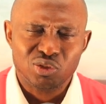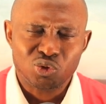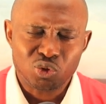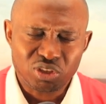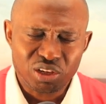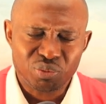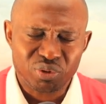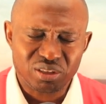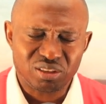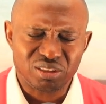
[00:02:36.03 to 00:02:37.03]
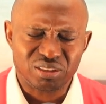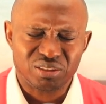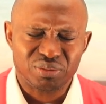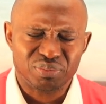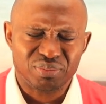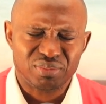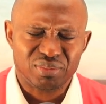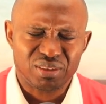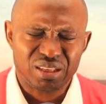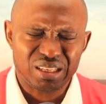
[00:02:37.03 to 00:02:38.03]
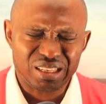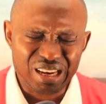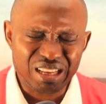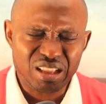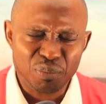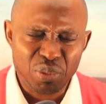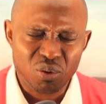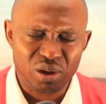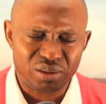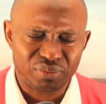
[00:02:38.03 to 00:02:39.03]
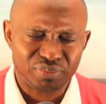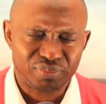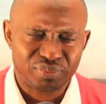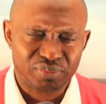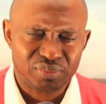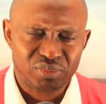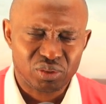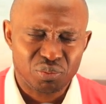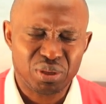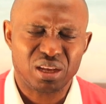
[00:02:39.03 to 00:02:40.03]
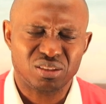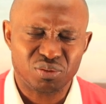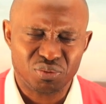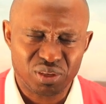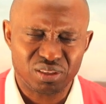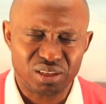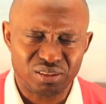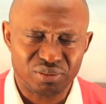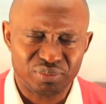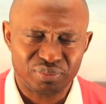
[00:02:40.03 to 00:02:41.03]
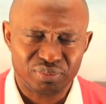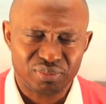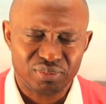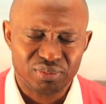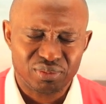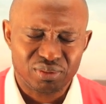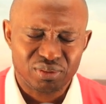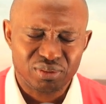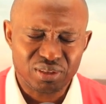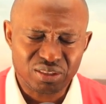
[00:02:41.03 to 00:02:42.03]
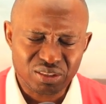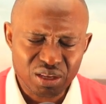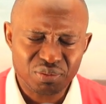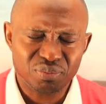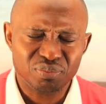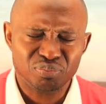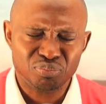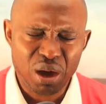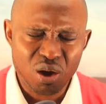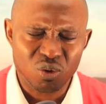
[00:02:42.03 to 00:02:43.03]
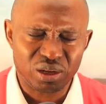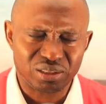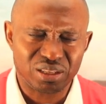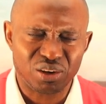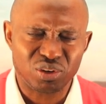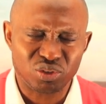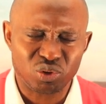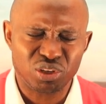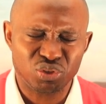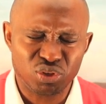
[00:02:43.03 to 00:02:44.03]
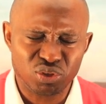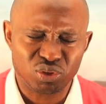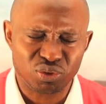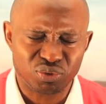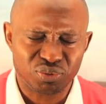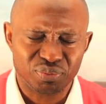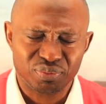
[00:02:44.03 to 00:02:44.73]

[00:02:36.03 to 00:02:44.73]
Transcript: to celebrity, let that power be activated. The same power that resurrected Jesus